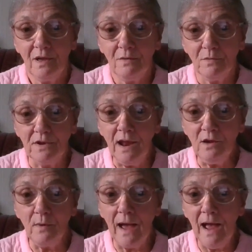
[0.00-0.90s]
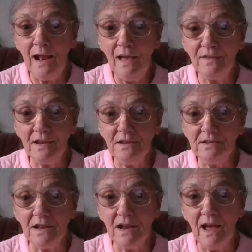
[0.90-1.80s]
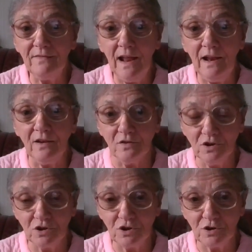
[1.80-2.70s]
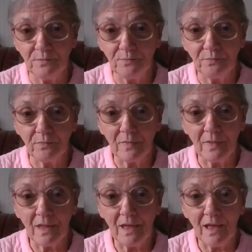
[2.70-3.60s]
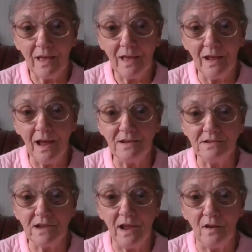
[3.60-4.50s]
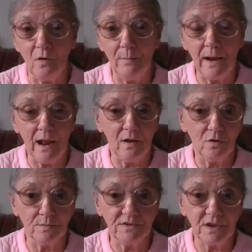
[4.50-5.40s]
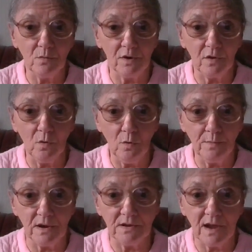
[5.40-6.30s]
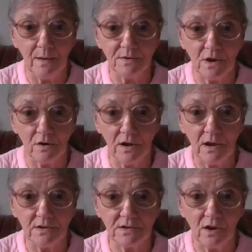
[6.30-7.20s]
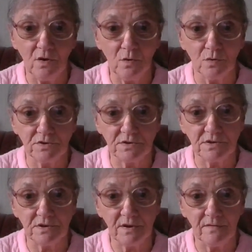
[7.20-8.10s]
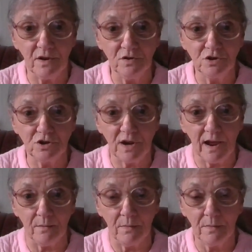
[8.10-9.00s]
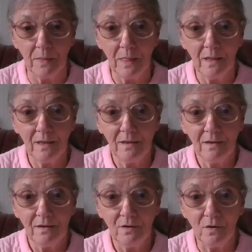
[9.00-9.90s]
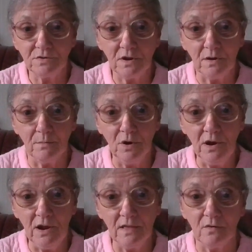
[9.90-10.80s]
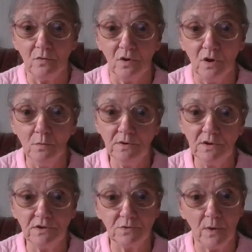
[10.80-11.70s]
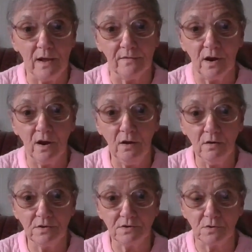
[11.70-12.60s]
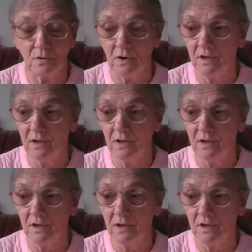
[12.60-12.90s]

But anyway, I left it until after lunch and I decided, oh, I better look up and see what the opening times are in case they're closed of lunchtime. Of course, on a Monday, they're only open till 12 o'clock, so